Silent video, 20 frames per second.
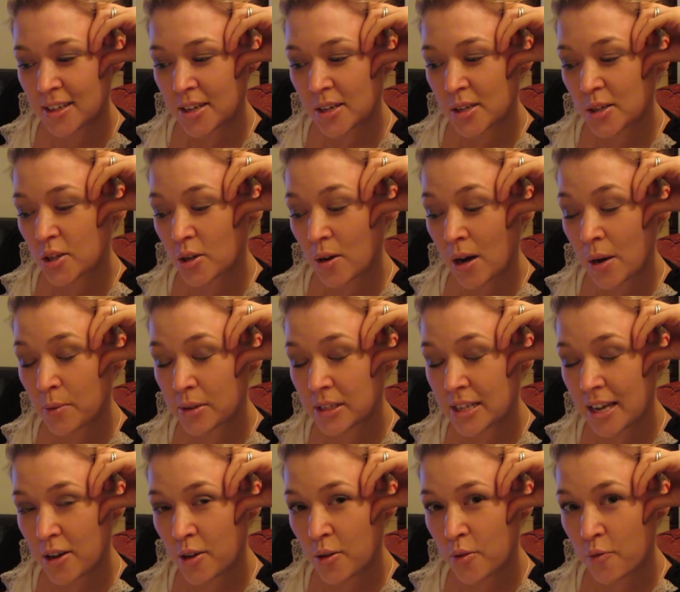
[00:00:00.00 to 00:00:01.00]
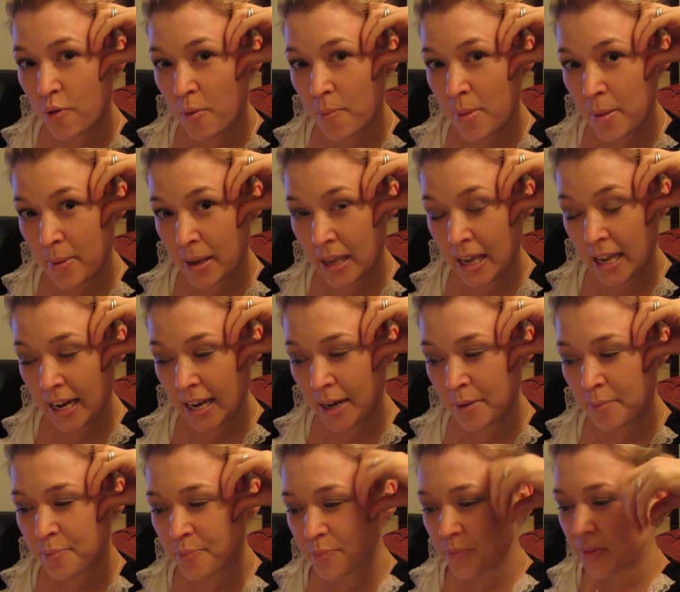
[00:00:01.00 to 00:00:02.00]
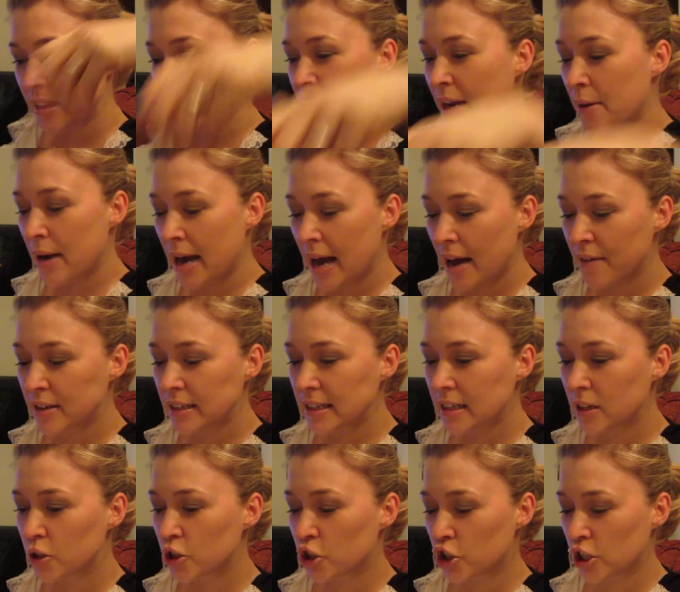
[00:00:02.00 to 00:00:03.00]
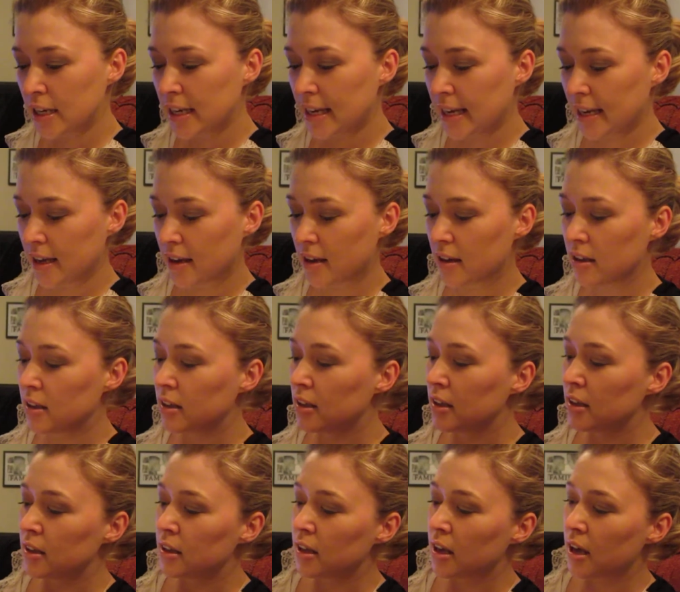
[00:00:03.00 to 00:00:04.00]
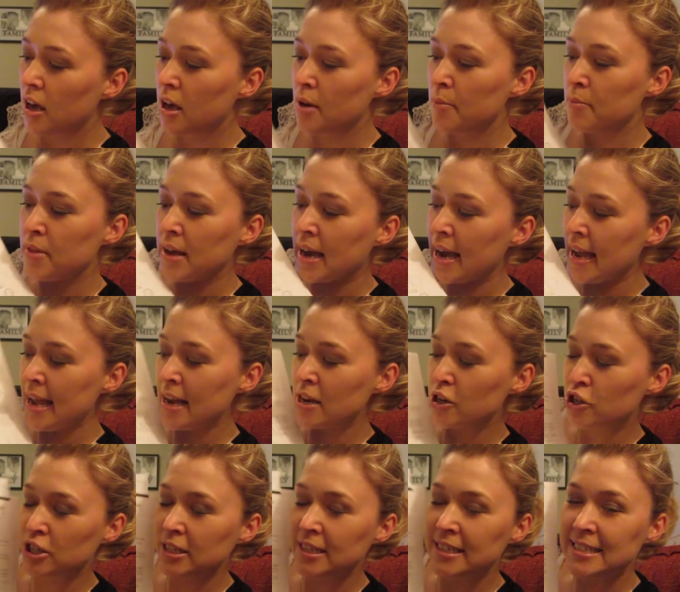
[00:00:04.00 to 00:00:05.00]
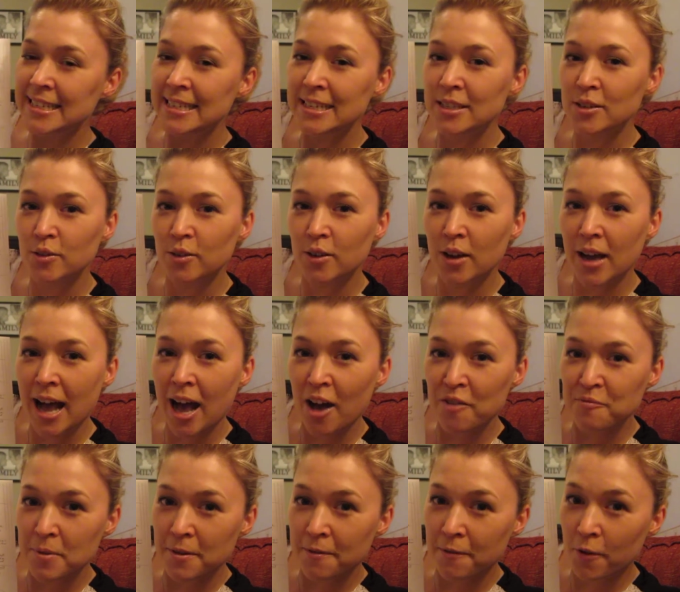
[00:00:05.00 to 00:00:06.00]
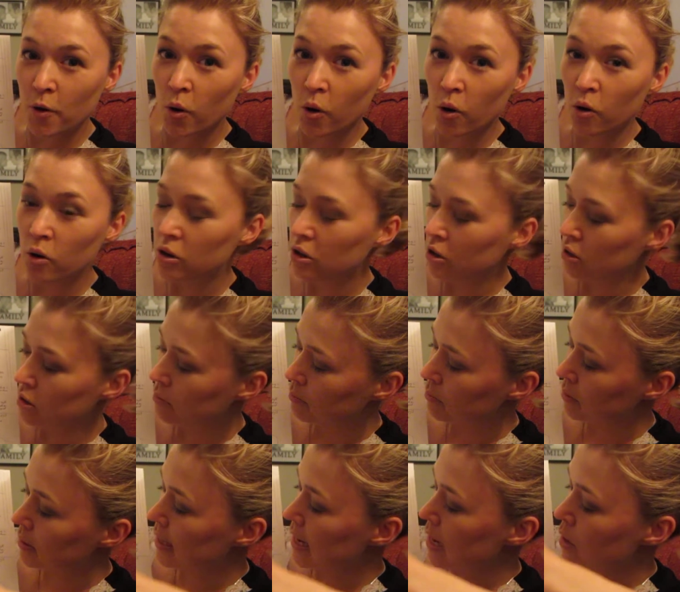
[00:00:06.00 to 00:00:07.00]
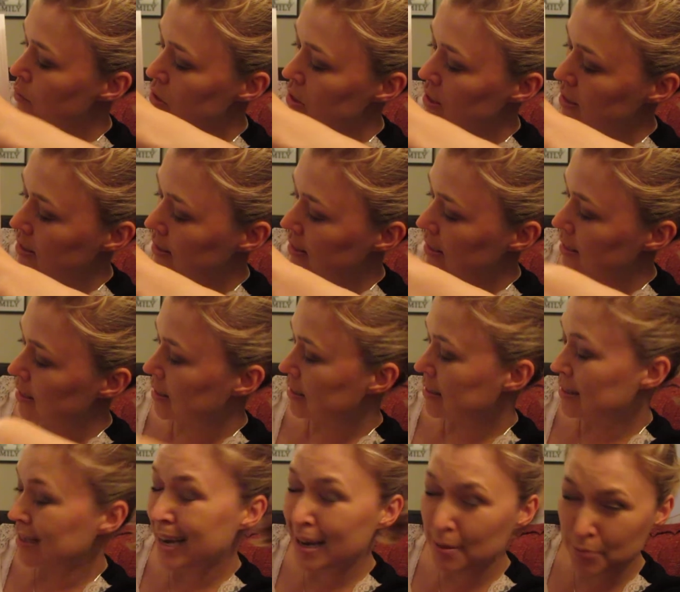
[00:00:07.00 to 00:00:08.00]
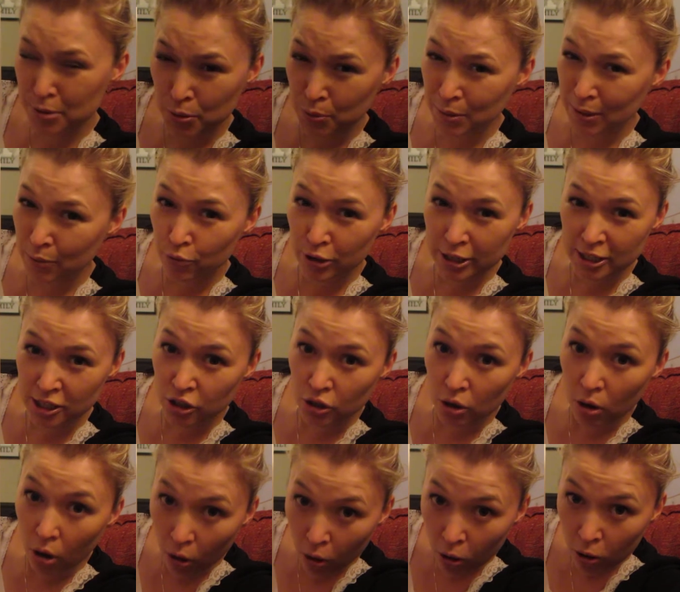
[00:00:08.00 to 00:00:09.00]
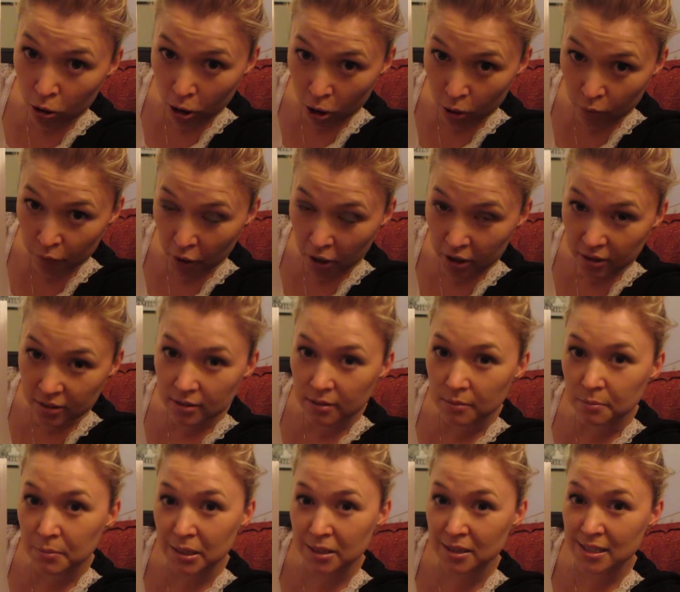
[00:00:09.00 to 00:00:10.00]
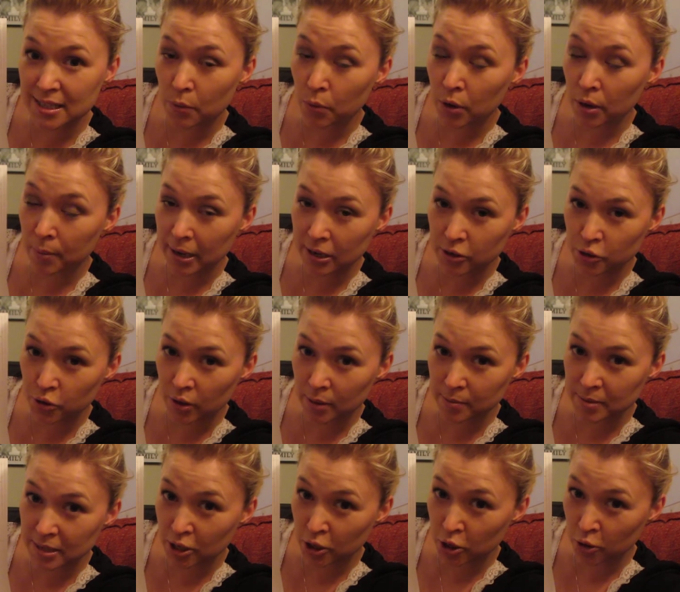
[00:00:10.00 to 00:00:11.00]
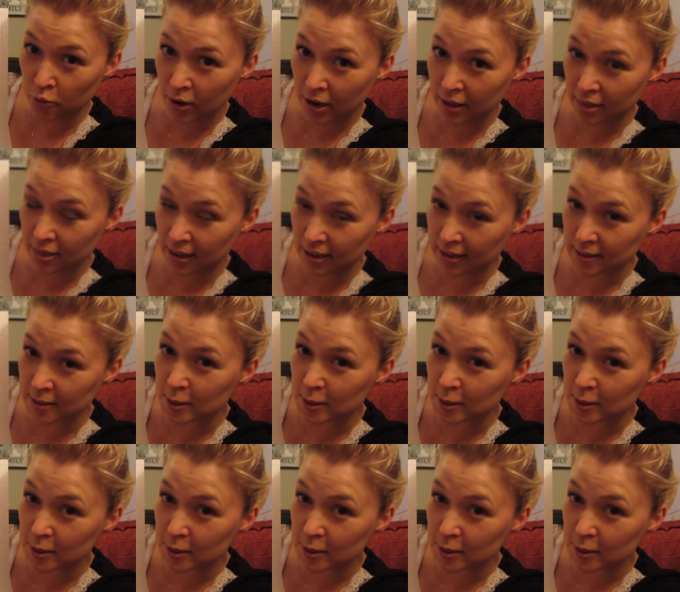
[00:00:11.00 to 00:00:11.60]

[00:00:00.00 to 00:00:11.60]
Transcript: So I will tell you from the beginning. Now I have a little sheet here that I actually did have before, but now you can see it's absolutely written all over because I want to make sure that I'm telling you the right thing.